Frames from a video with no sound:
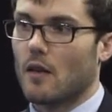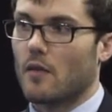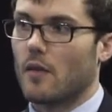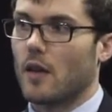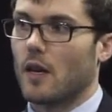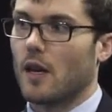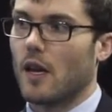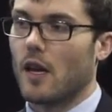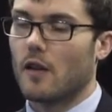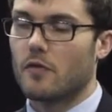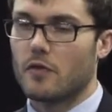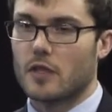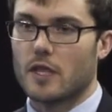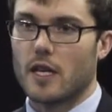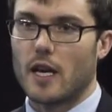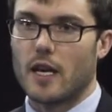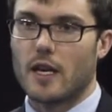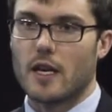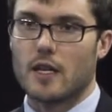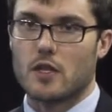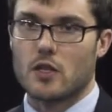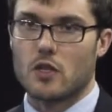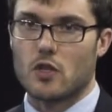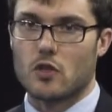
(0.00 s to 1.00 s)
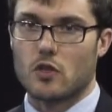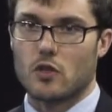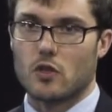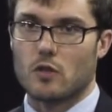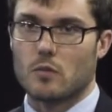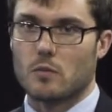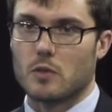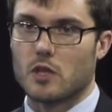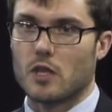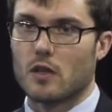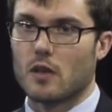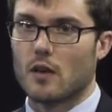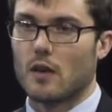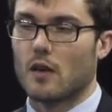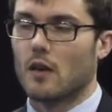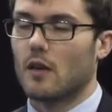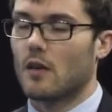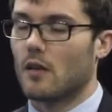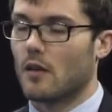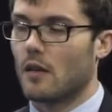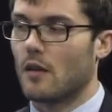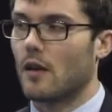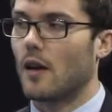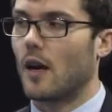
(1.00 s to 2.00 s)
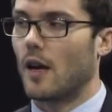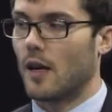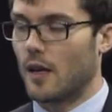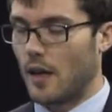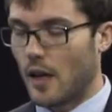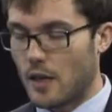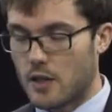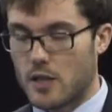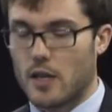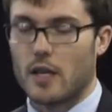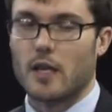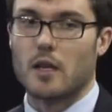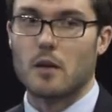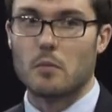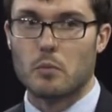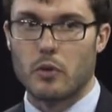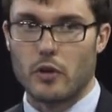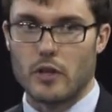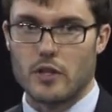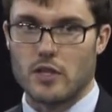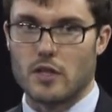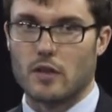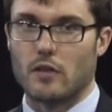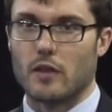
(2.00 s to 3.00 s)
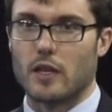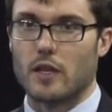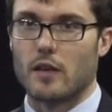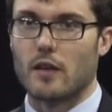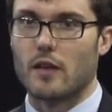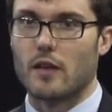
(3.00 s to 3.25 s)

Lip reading: that FDA has assumed, I say implicitly,